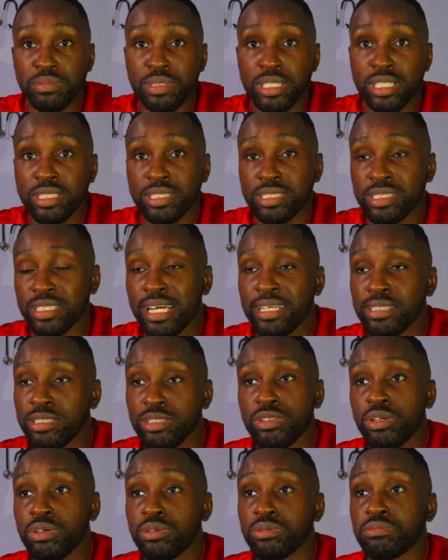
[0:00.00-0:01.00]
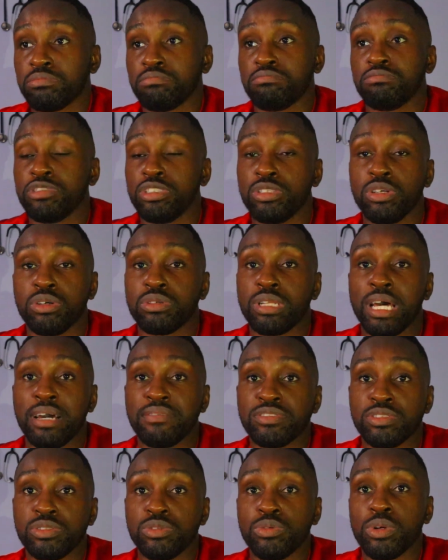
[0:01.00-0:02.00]
because then you don't
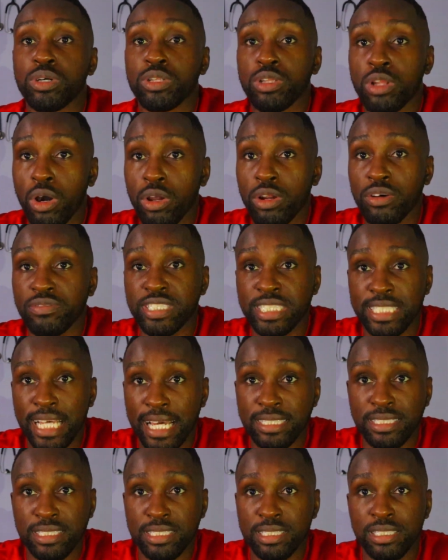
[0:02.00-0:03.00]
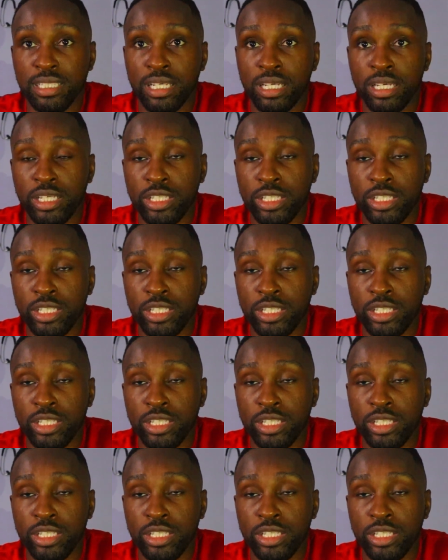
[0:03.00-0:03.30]
have to do a lot of sets.